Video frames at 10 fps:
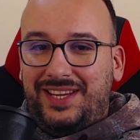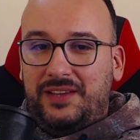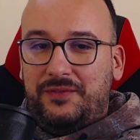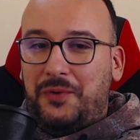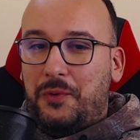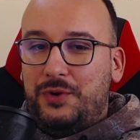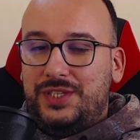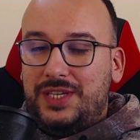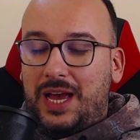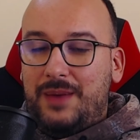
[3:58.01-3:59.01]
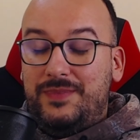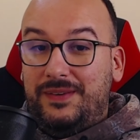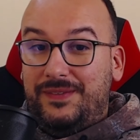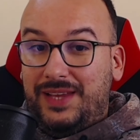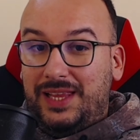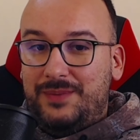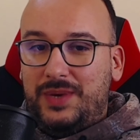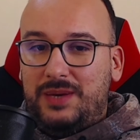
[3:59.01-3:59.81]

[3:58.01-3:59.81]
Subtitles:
and of course I'm developing